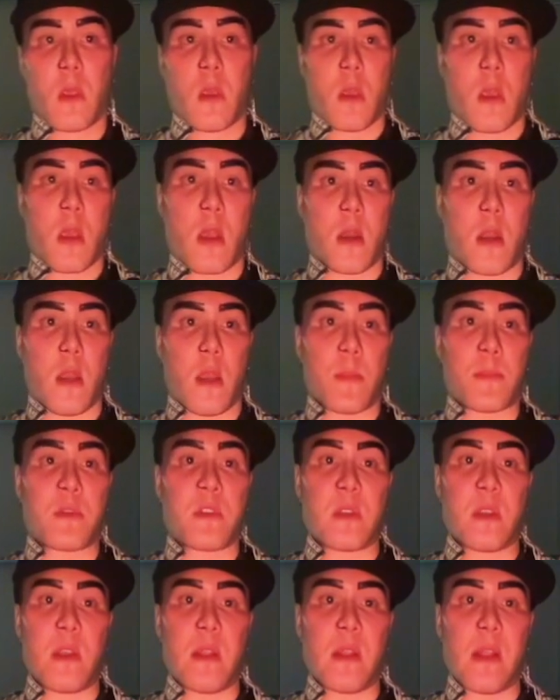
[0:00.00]
an
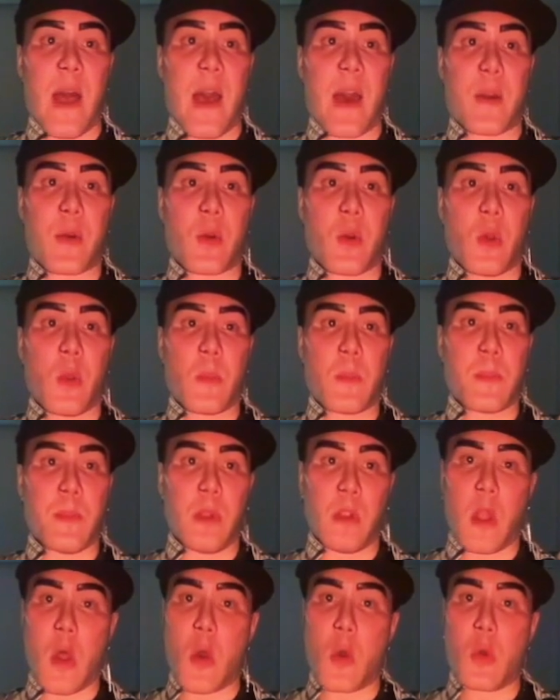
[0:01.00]
ipsilateral
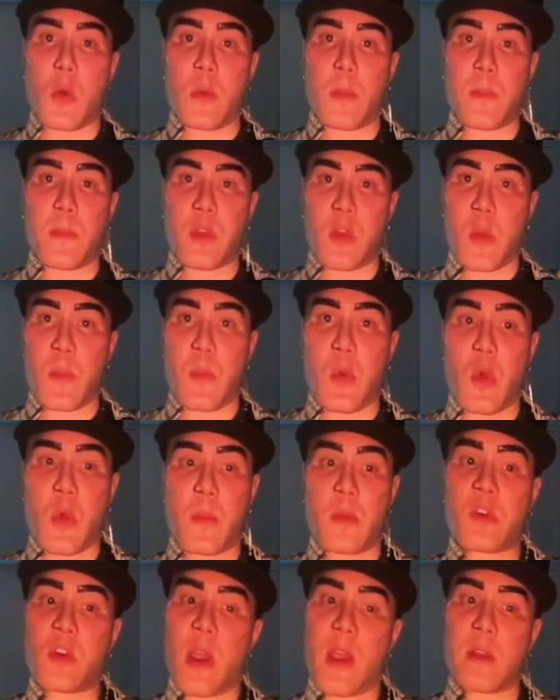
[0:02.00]
blown pupil.
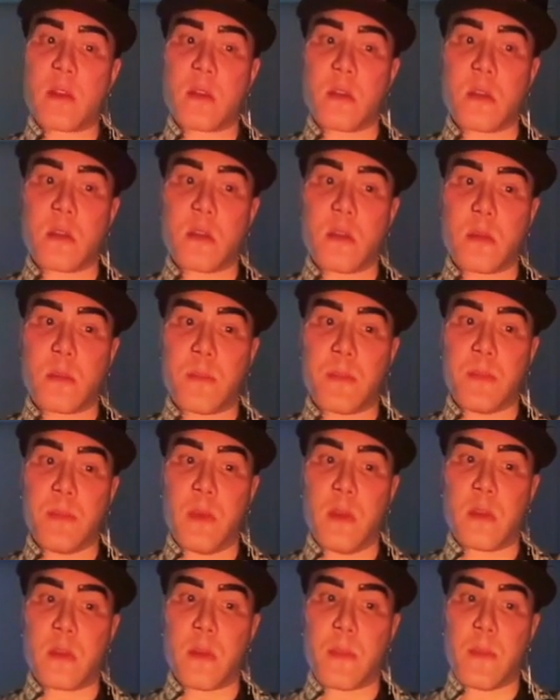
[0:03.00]
Midriasis is,
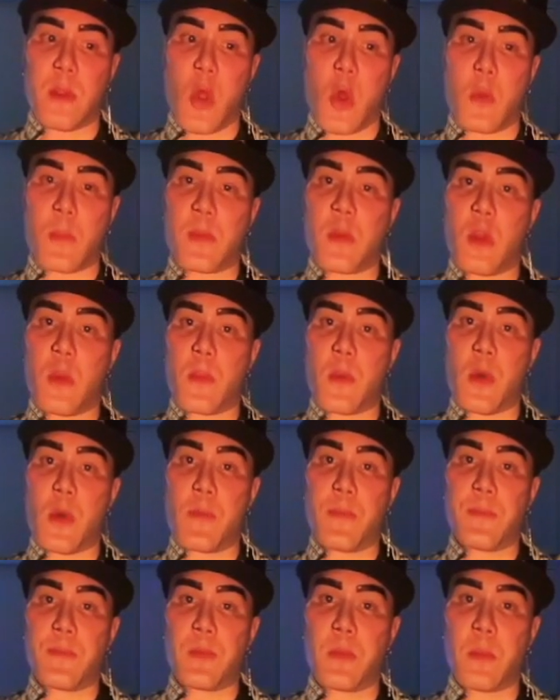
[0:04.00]
is a blown
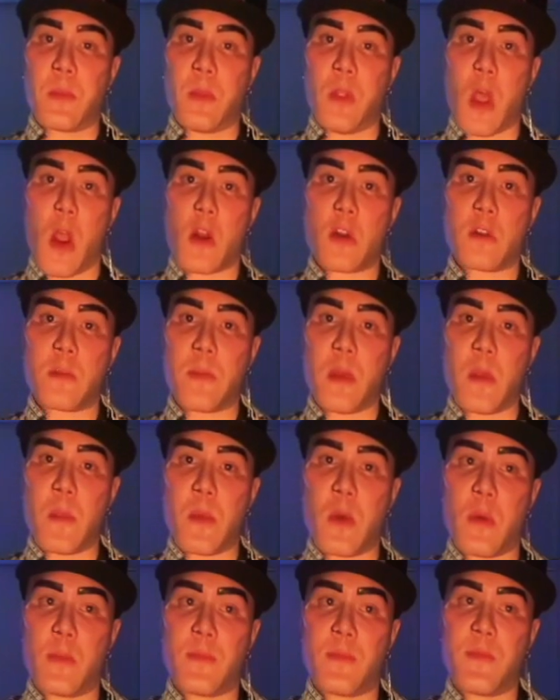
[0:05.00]
pupil, large
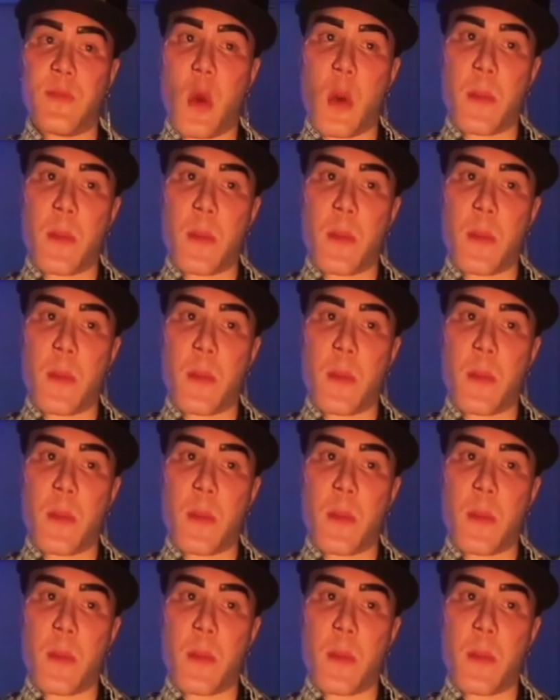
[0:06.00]
pupil, four